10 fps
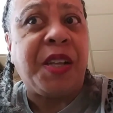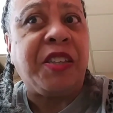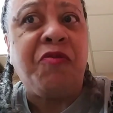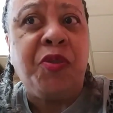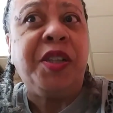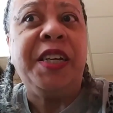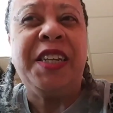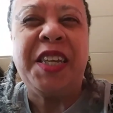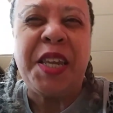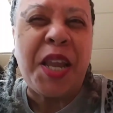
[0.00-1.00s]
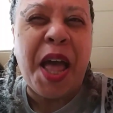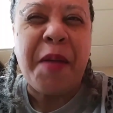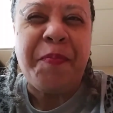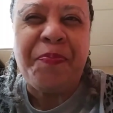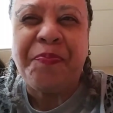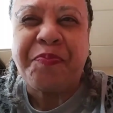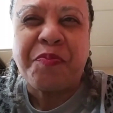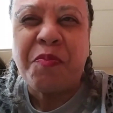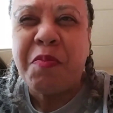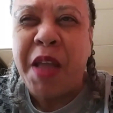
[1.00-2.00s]
That's really not
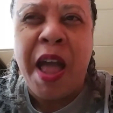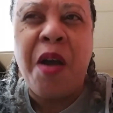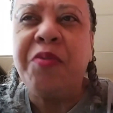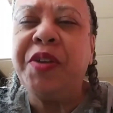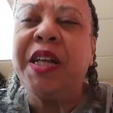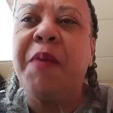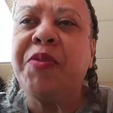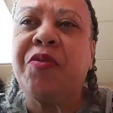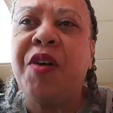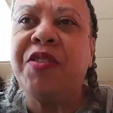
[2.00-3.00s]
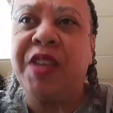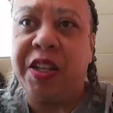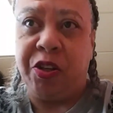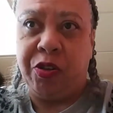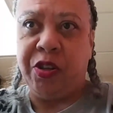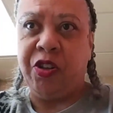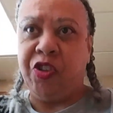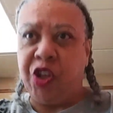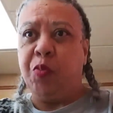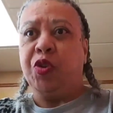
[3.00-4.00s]
how it really comes across that
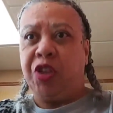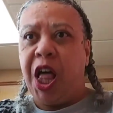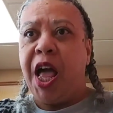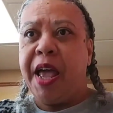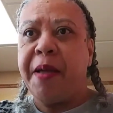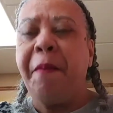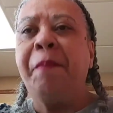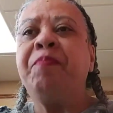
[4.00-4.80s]
she was lying.